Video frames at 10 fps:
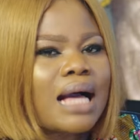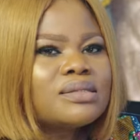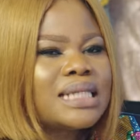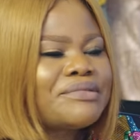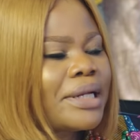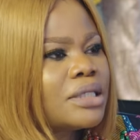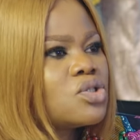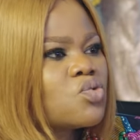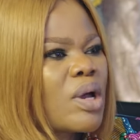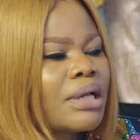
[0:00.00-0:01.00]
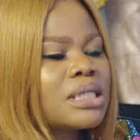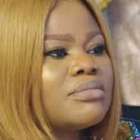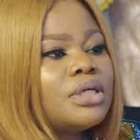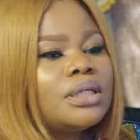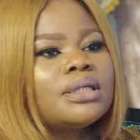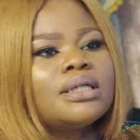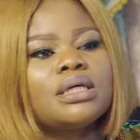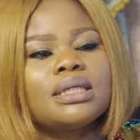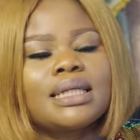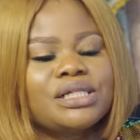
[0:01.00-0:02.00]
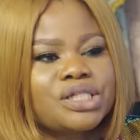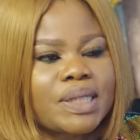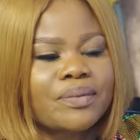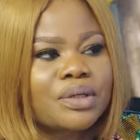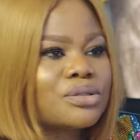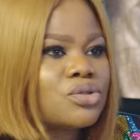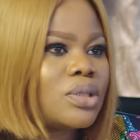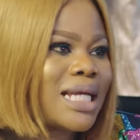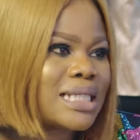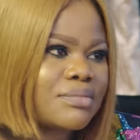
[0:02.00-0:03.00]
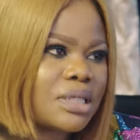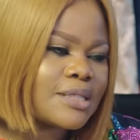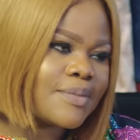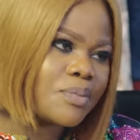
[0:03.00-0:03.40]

I'll say ready to wear because, you know, in Nigeria, we're so last minute